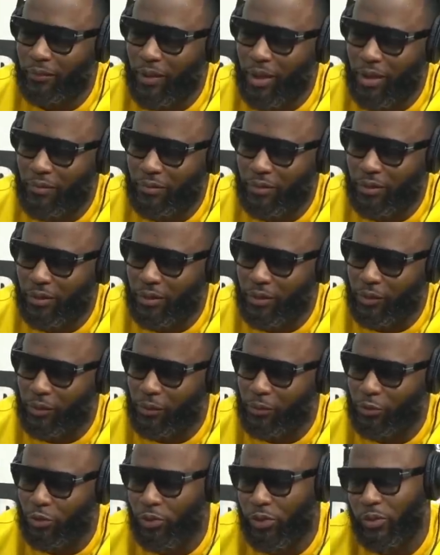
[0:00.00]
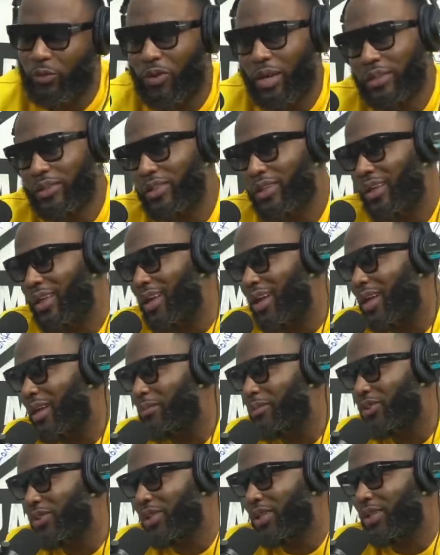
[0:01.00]
having a uh, drink, watching a
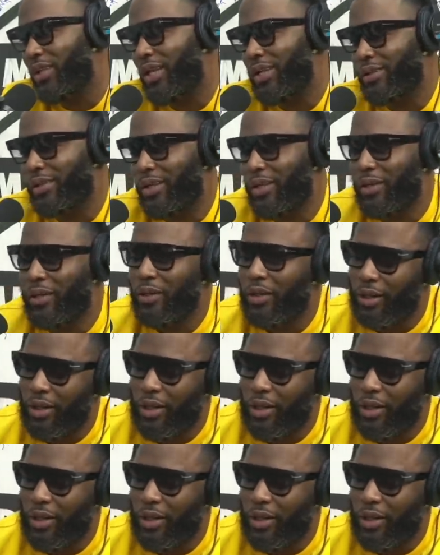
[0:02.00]
game and shit like mm. that.